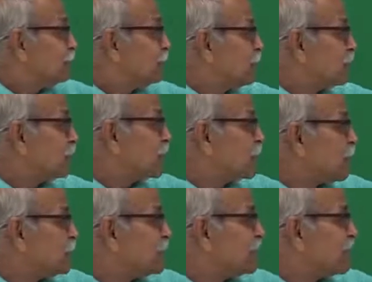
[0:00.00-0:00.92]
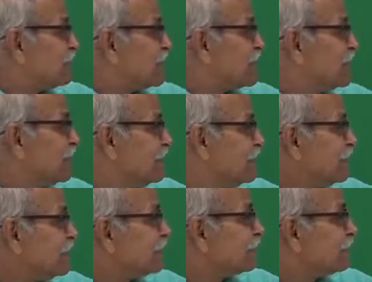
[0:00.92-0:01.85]
for this observer
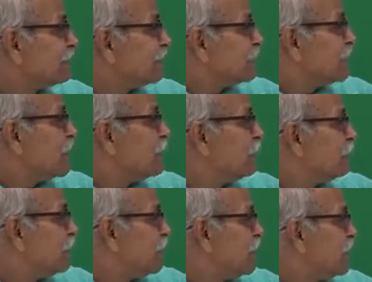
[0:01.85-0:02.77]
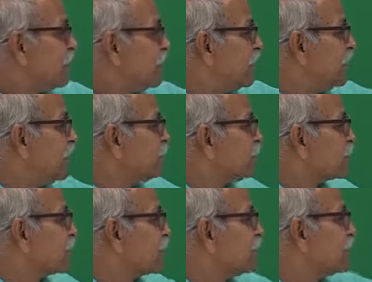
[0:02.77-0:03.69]
here. If he
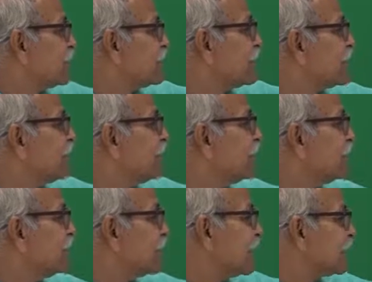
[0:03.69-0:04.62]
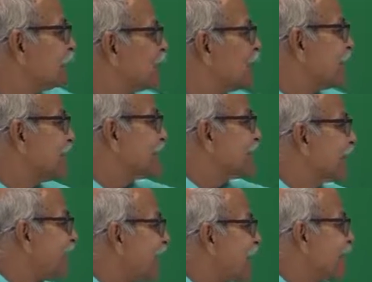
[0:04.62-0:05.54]
puts the origin here, x, y, z
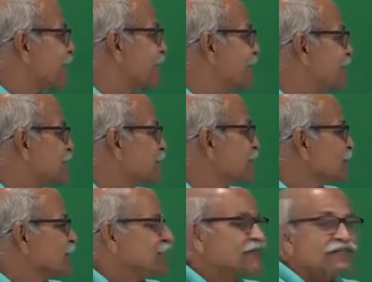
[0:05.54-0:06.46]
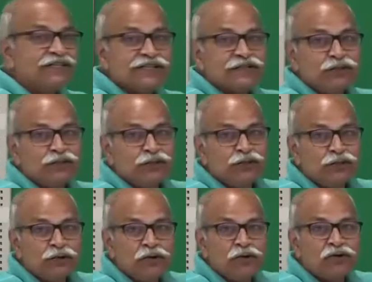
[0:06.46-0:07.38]
axis,
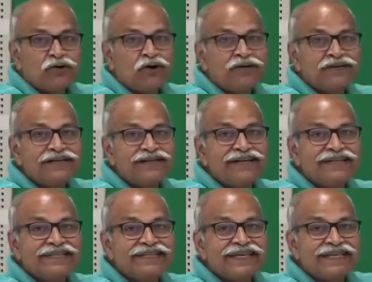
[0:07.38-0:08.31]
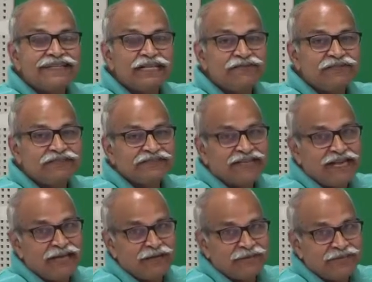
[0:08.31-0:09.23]
no coordinate is changing with
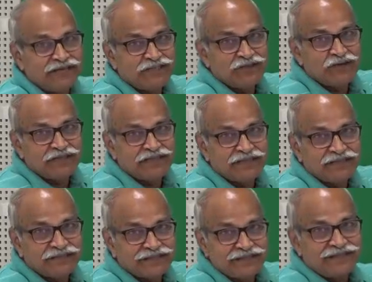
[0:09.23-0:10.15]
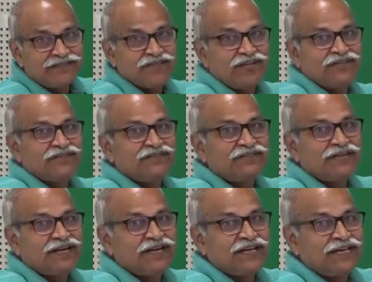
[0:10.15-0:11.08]
time, x coordinate does not change in
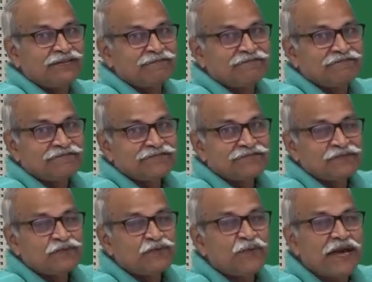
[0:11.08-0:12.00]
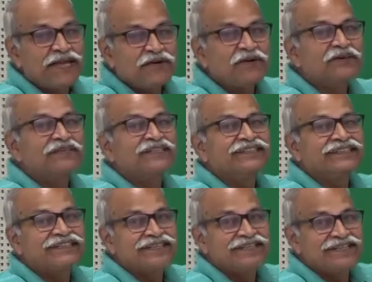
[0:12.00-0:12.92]
time, y coordinate
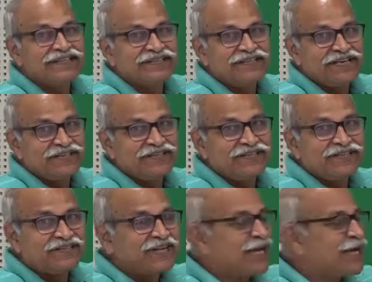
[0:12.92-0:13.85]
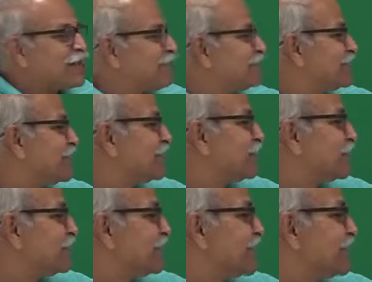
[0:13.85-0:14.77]
does not change in time, z
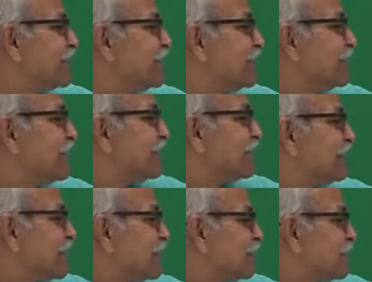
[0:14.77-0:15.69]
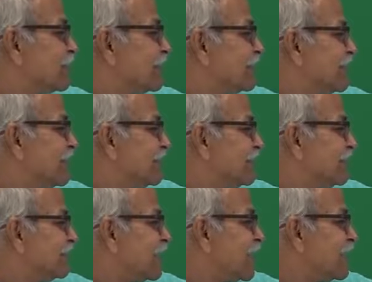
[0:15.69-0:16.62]
coordinate does not change
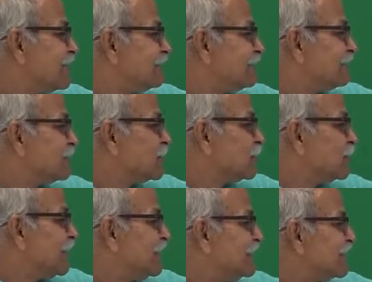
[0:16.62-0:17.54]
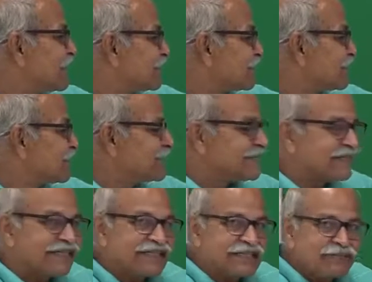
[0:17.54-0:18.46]
in time. So, it is at
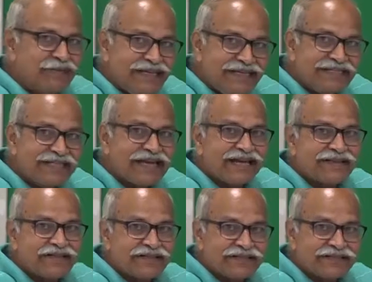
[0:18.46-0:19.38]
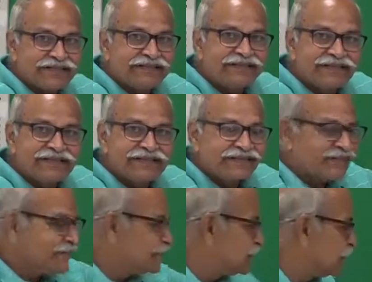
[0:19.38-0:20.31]
rest, it remains at rest,
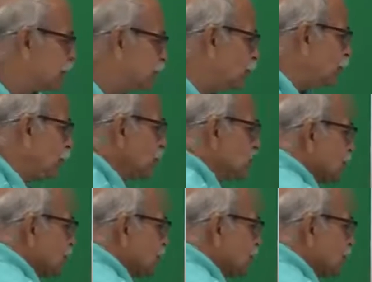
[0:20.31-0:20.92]
acceleration is 0.